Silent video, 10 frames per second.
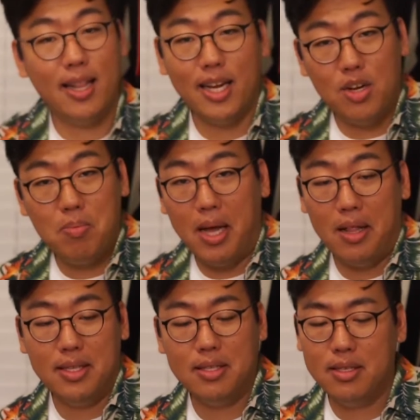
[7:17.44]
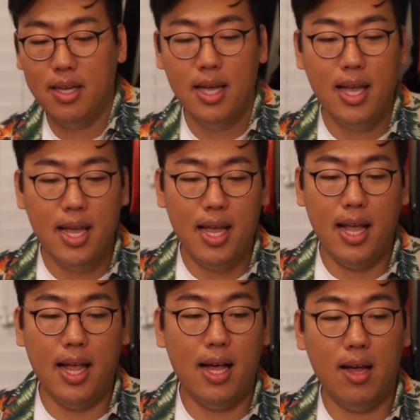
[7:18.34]
of like New Balance.
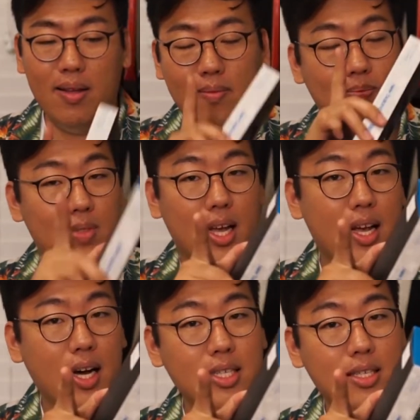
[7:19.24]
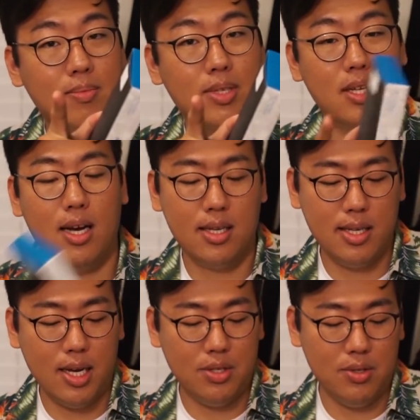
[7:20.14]
The custom socks,
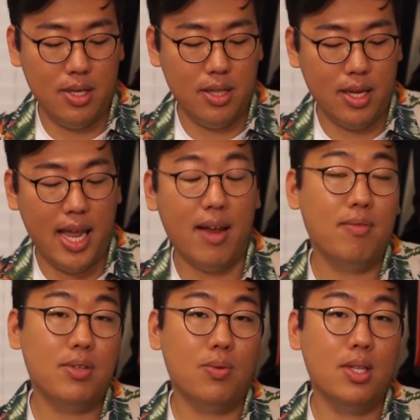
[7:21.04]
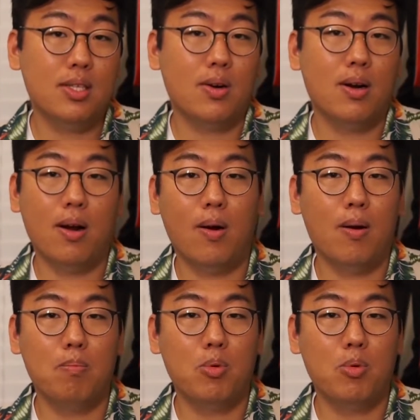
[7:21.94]
actually, the canvas ones, are